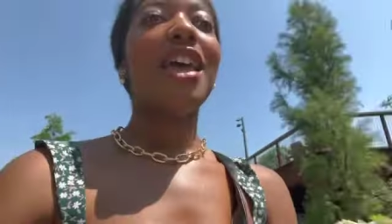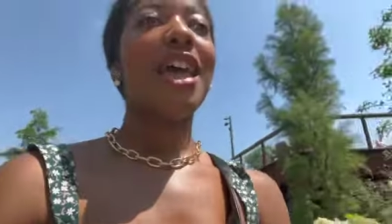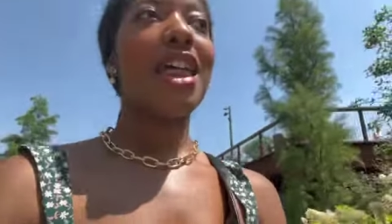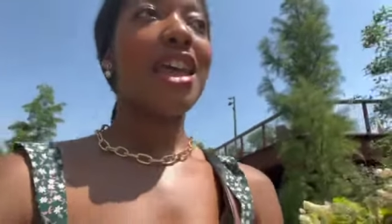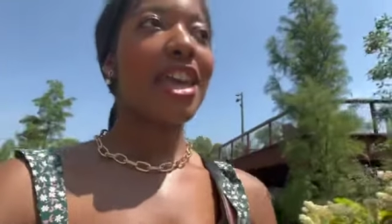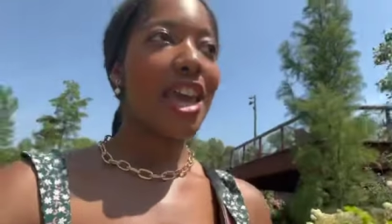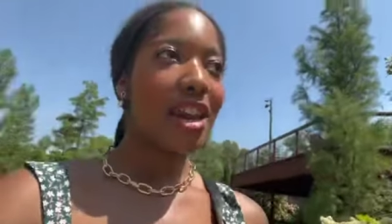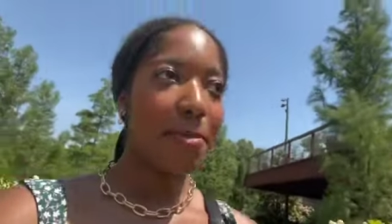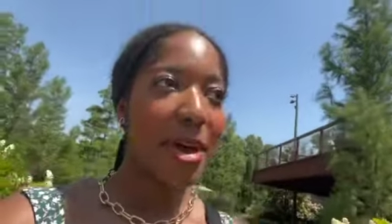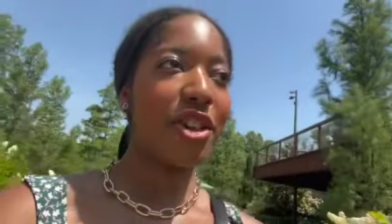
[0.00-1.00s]
And I
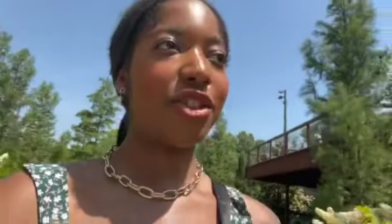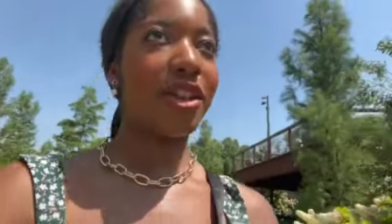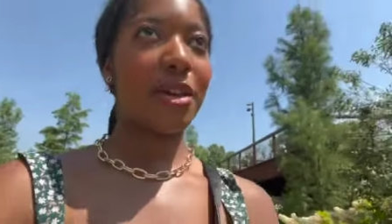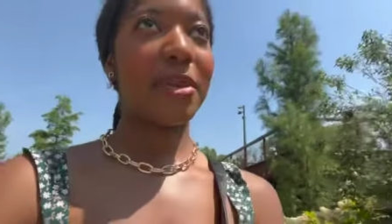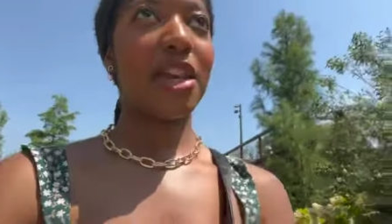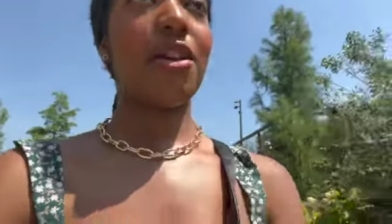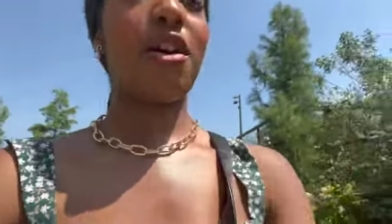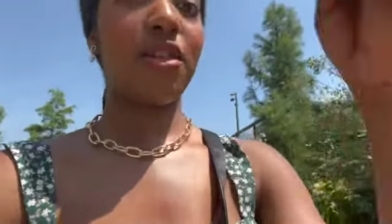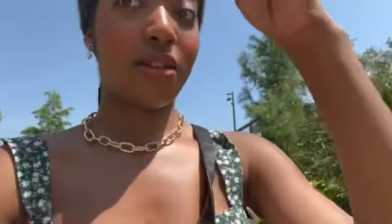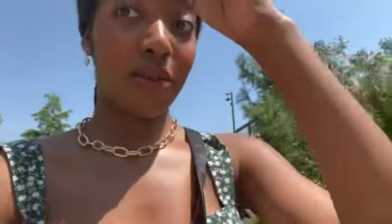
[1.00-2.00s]
can't imagine coming here
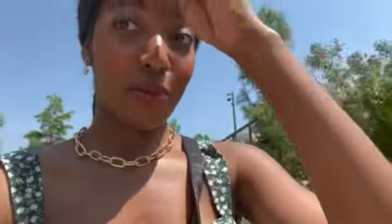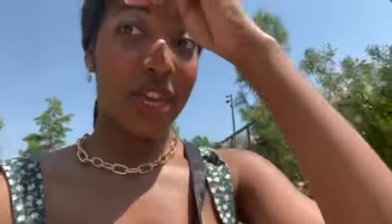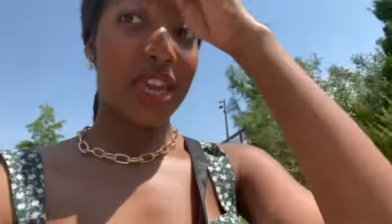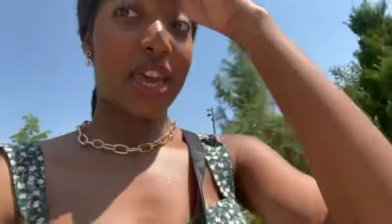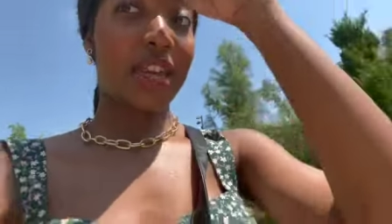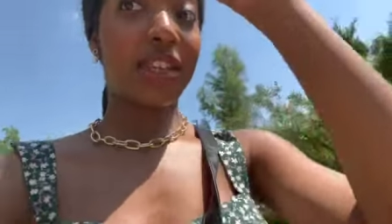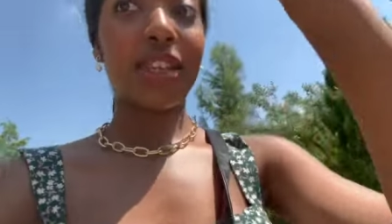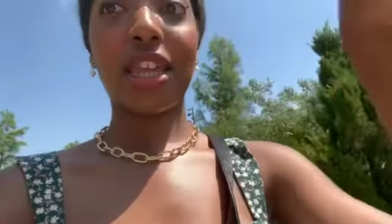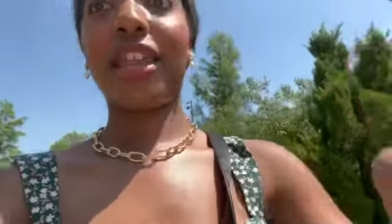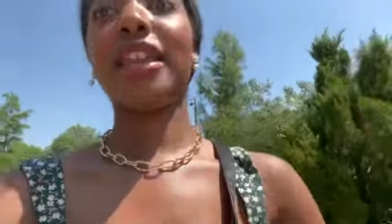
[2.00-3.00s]
on a weekend.
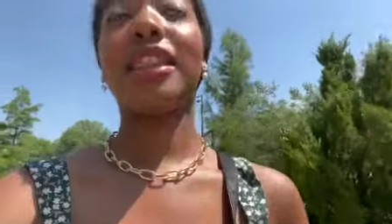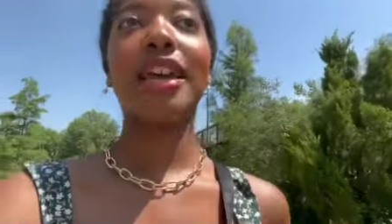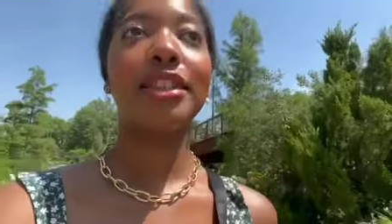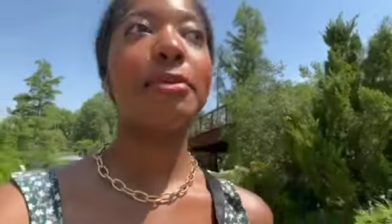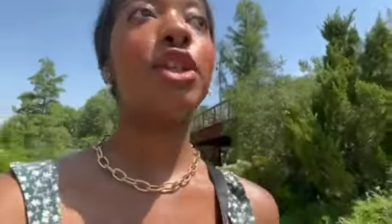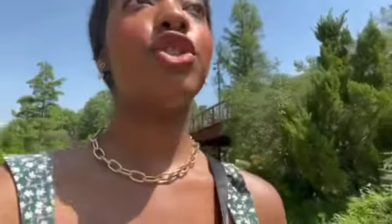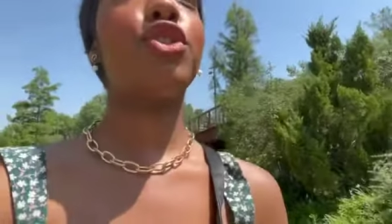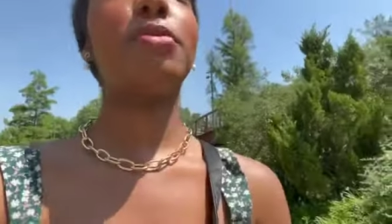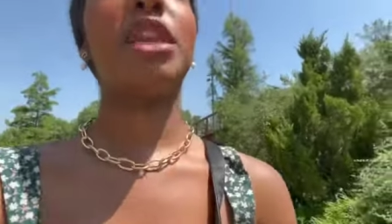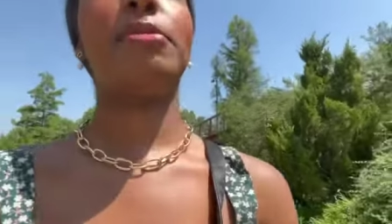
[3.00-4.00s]
That that's to be
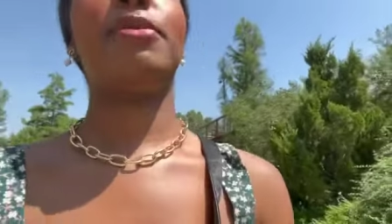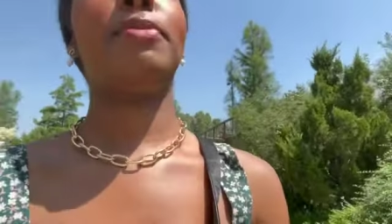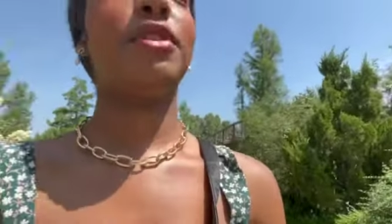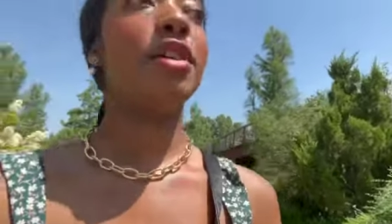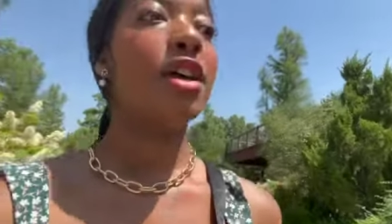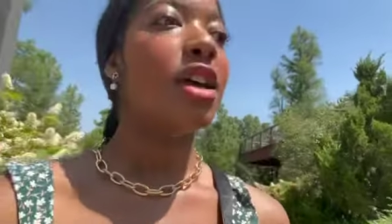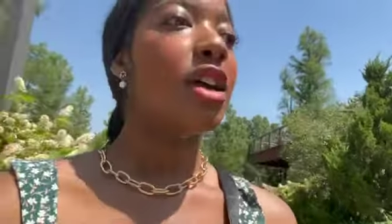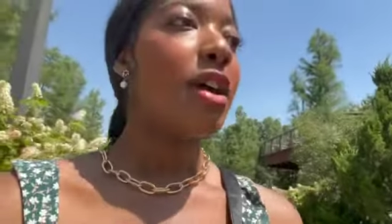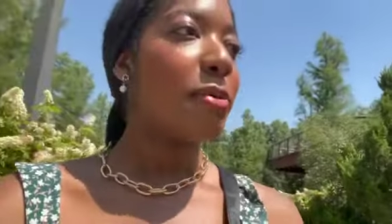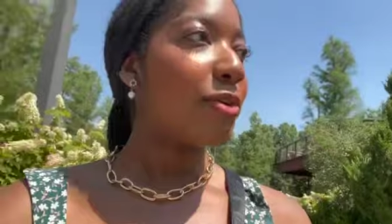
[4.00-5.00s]
so many people.
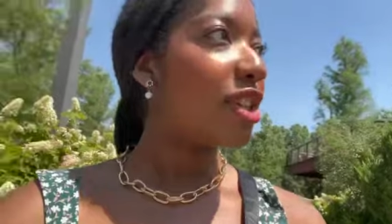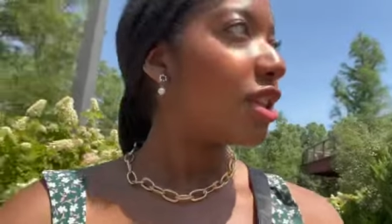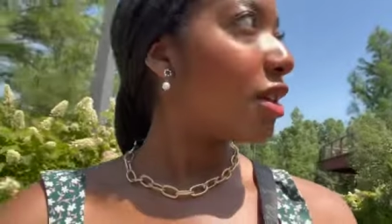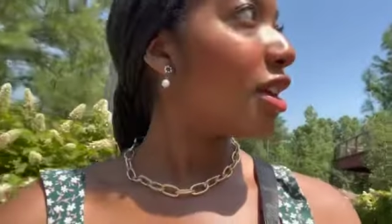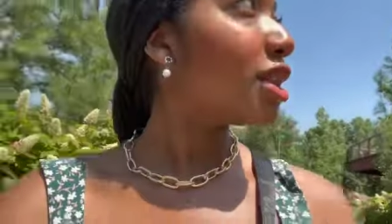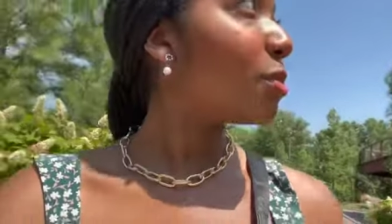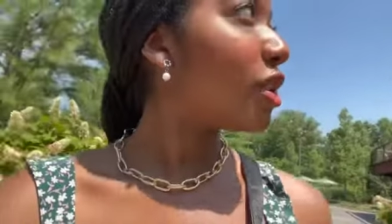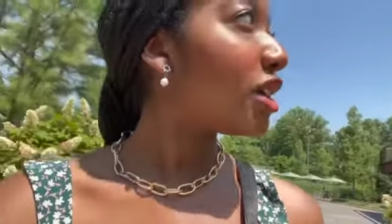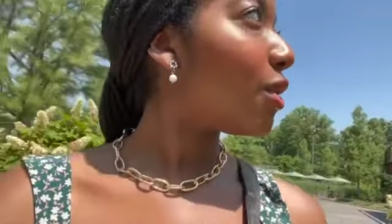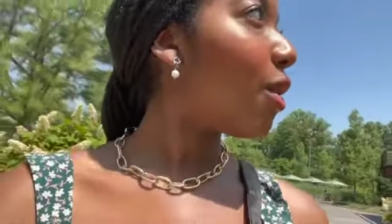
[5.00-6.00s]
But we're still
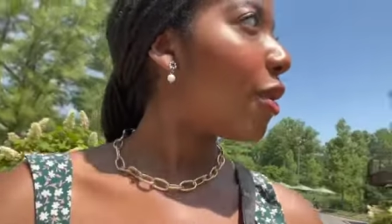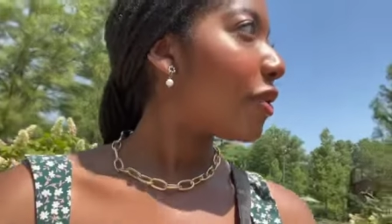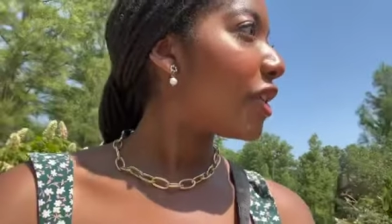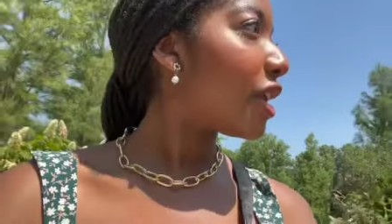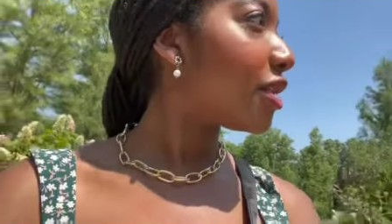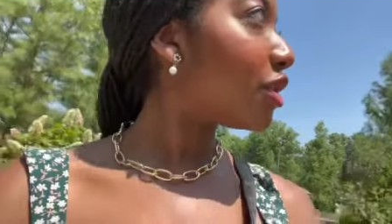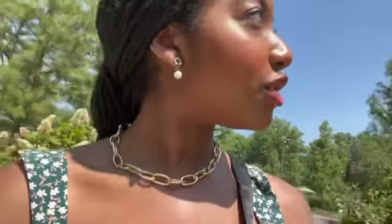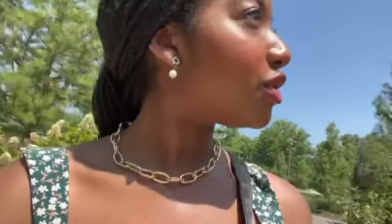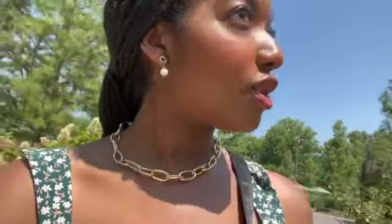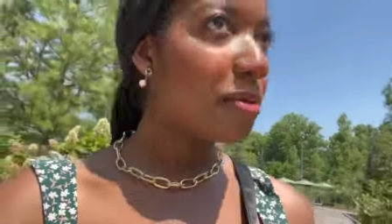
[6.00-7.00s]
exploring the whole thing because
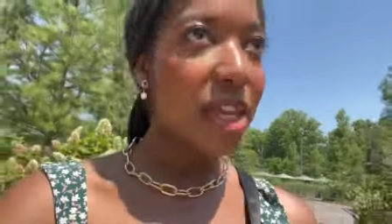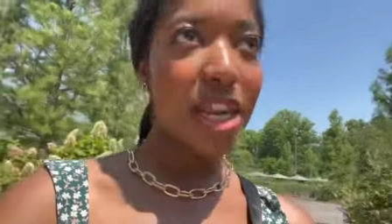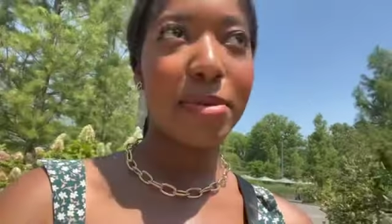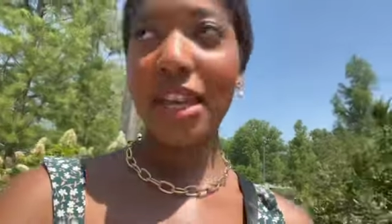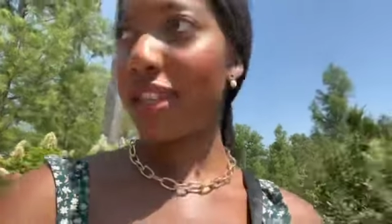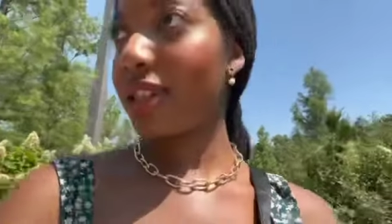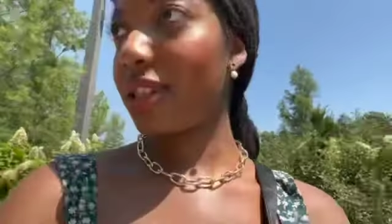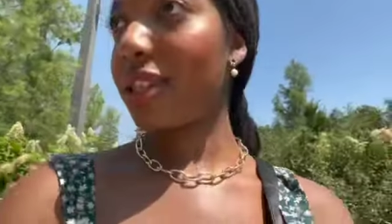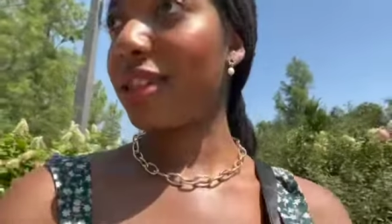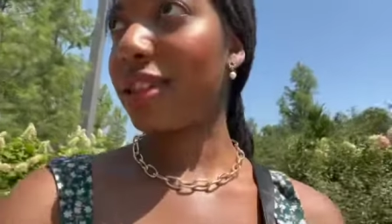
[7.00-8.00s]
there's so many
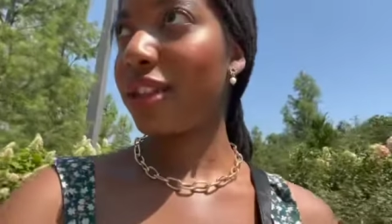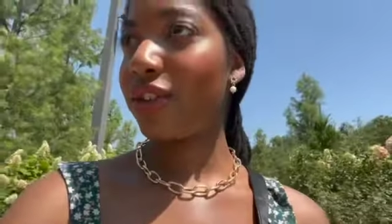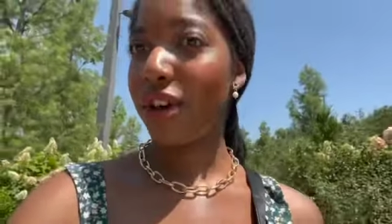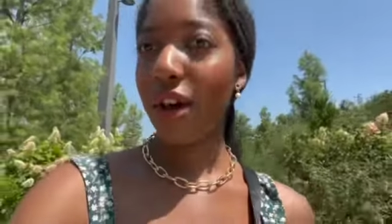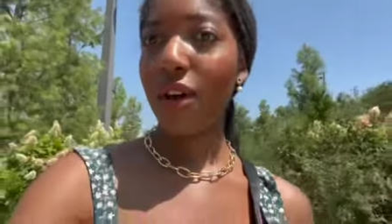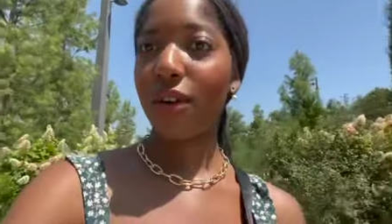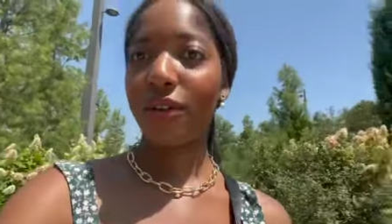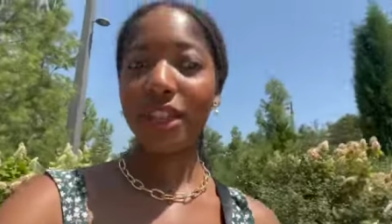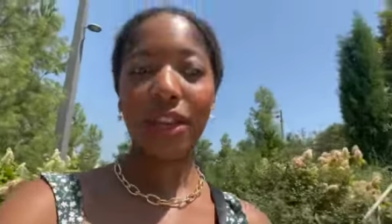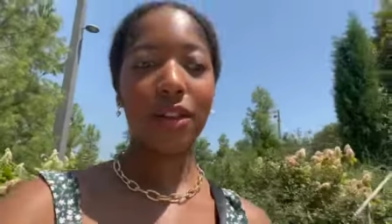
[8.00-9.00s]
places to go. It's like